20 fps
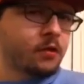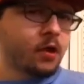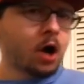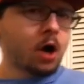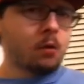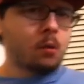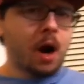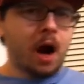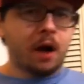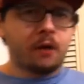
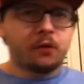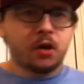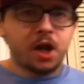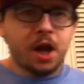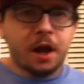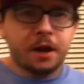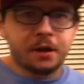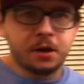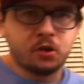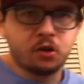though
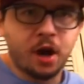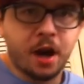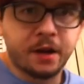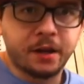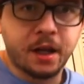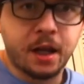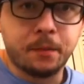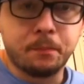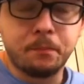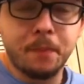Ariana
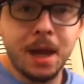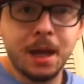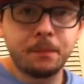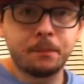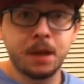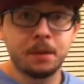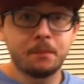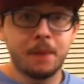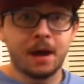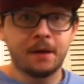Grande may
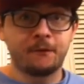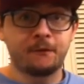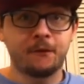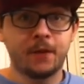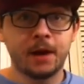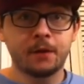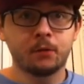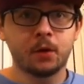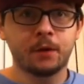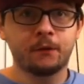be my
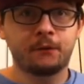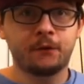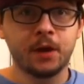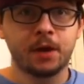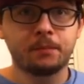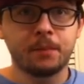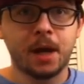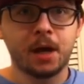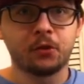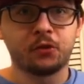favorite
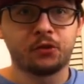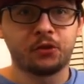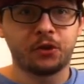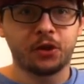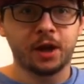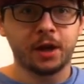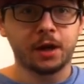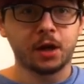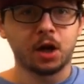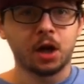female
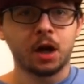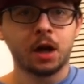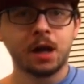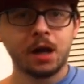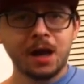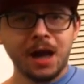singer,